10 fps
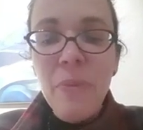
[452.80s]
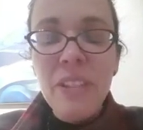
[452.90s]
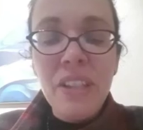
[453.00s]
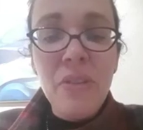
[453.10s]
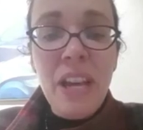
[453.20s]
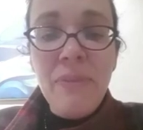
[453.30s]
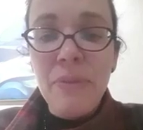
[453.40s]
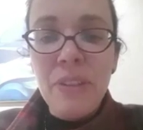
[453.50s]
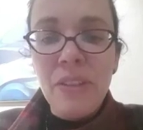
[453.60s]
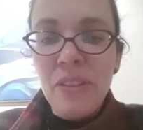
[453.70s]
We don't have
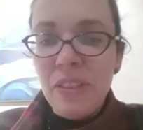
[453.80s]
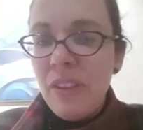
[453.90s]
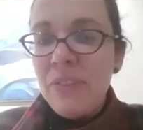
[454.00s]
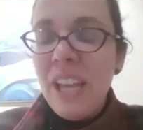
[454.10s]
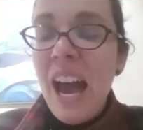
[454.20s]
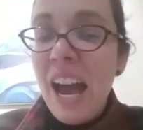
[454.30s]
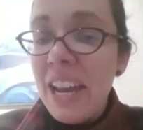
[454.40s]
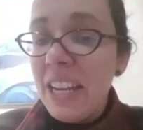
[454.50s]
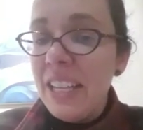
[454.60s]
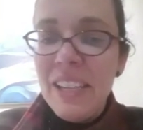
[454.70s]
the resources, have
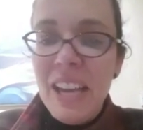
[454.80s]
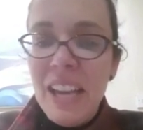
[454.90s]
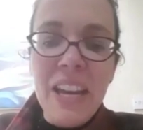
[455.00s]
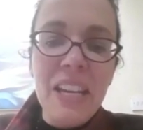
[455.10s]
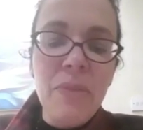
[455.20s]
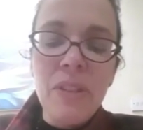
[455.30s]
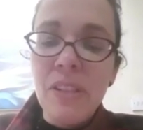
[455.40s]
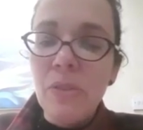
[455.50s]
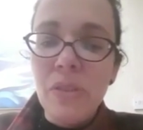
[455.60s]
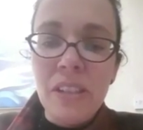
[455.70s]
tiny, tiny
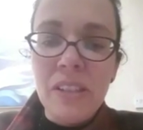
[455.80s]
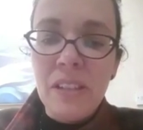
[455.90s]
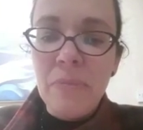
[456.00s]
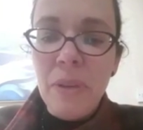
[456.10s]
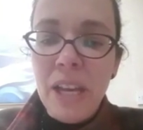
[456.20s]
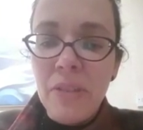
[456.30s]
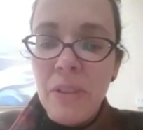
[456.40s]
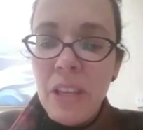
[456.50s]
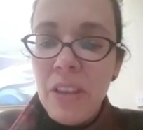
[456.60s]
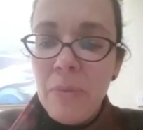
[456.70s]
resources compared
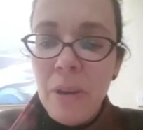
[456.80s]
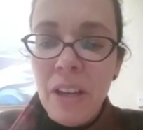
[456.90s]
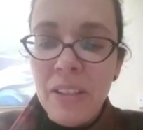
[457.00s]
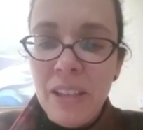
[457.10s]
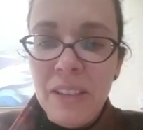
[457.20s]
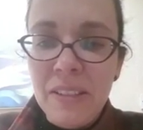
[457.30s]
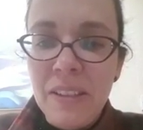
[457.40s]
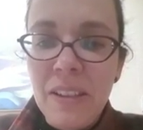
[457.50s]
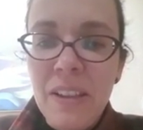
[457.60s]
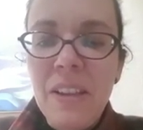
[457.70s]
with the other
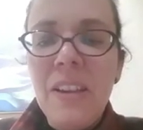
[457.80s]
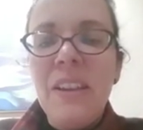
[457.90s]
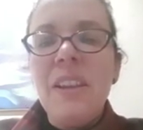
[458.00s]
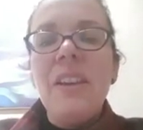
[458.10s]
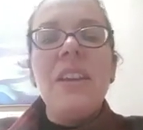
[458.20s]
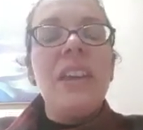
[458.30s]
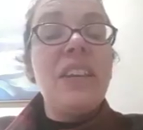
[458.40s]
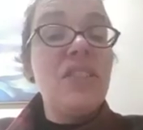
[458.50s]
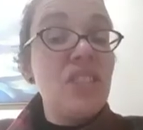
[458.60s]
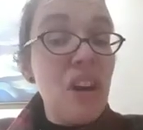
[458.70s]
parties.
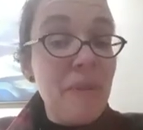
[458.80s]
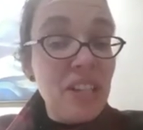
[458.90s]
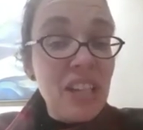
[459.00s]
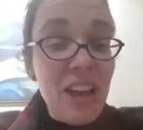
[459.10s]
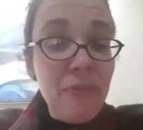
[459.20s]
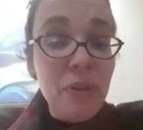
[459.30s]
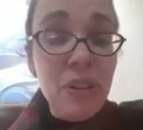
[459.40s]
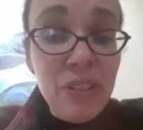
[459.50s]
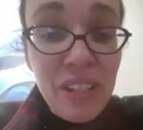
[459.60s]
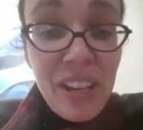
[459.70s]
Thank you so much to
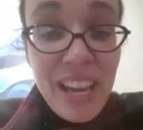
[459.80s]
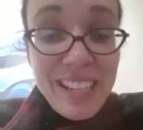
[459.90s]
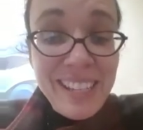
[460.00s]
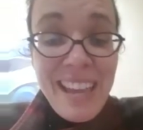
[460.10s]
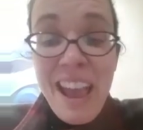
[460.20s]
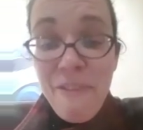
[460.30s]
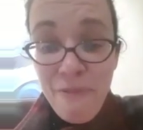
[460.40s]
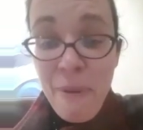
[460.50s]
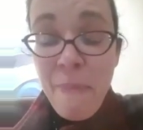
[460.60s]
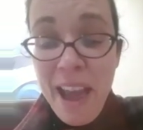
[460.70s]
everyone who's donated.
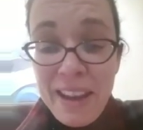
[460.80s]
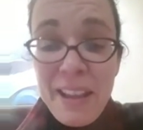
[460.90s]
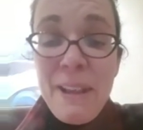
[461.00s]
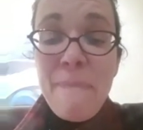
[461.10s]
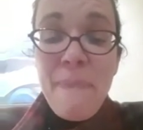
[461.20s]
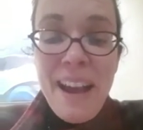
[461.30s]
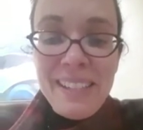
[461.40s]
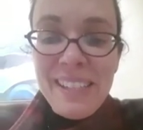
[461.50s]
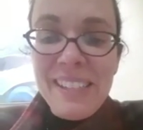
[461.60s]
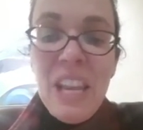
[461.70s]
Every penny
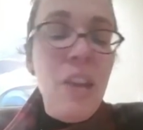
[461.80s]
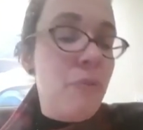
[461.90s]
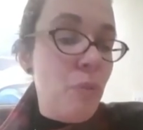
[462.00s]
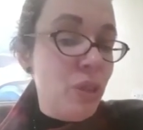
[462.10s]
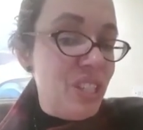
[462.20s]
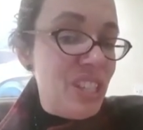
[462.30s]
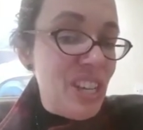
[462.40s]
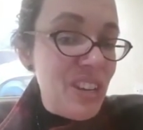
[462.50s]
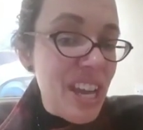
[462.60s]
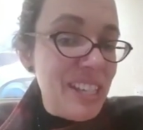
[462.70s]
matters. If you want to
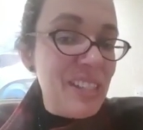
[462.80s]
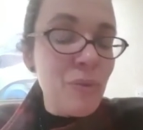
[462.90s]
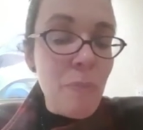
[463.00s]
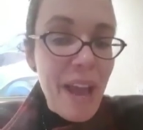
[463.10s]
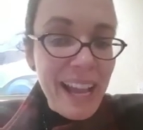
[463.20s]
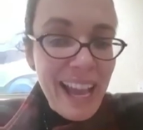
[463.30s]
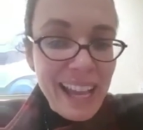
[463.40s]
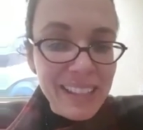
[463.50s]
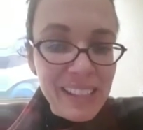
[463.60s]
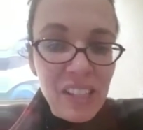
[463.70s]
donate, it's
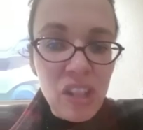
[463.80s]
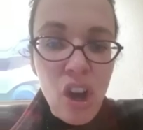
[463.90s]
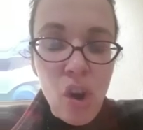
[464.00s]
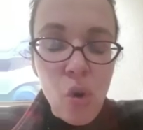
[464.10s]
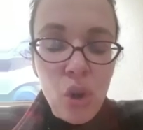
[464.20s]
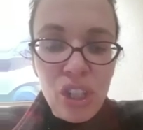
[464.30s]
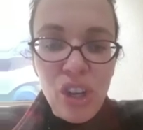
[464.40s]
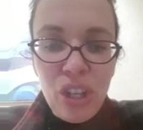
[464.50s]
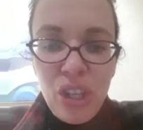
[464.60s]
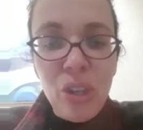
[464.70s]

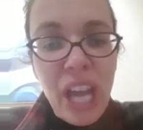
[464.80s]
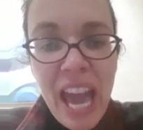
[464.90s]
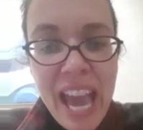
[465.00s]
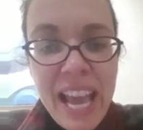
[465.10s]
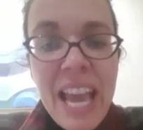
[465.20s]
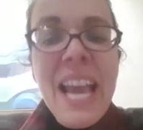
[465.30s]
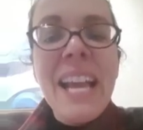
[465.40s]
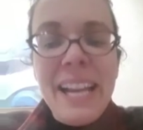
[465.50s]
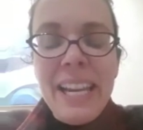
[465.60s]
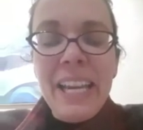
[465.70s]
rebeccahanson.org.uk.
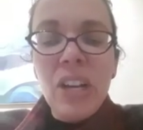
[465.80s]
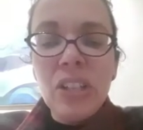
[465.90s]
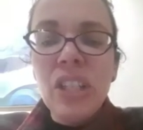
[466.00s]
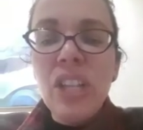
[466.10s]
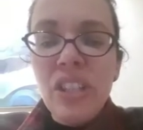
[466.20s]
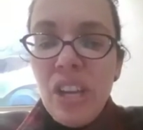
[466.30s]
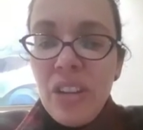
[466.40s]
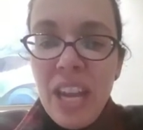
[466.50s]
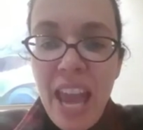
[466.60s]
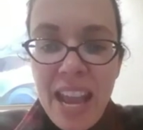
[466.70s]
Click on
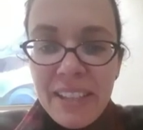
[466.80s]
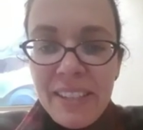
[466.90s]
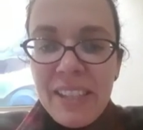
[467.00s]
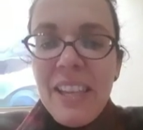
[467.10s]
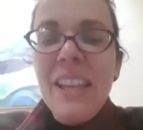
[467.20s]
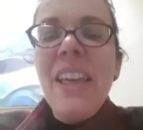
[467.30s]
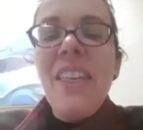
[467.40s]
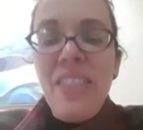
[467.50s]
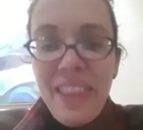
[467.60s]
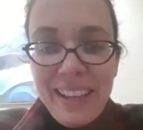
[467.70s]
donate.
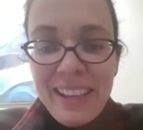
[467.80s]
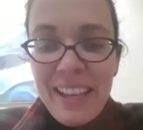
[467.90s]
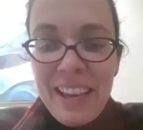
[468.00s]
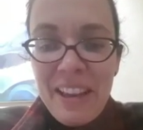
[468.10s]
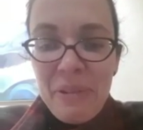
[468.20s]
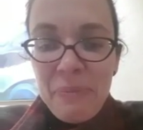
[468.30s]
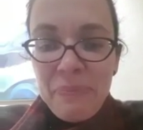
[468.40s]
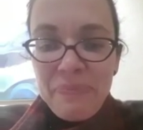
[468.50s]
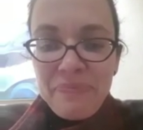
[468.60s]
Thank you.